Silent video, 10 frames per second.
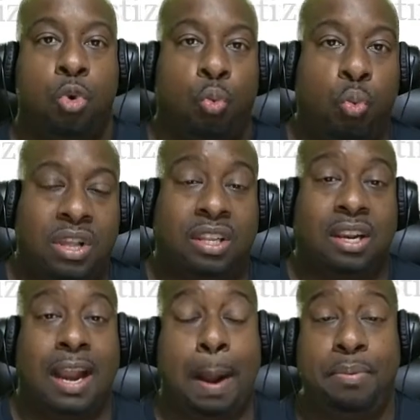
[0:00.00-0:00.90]
With
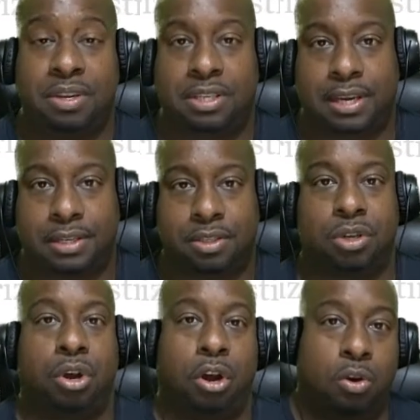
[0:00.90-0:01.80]
LambdaTest
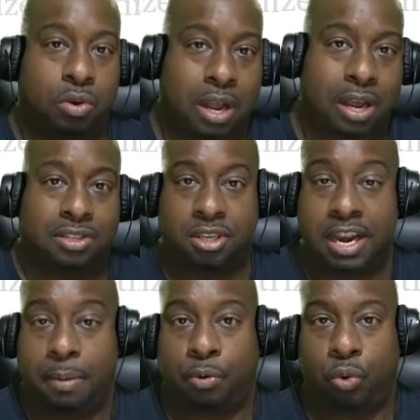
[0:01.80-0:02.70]
online
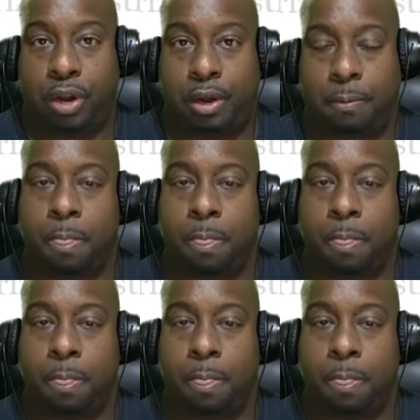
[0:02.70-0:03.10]
Selenium Grid,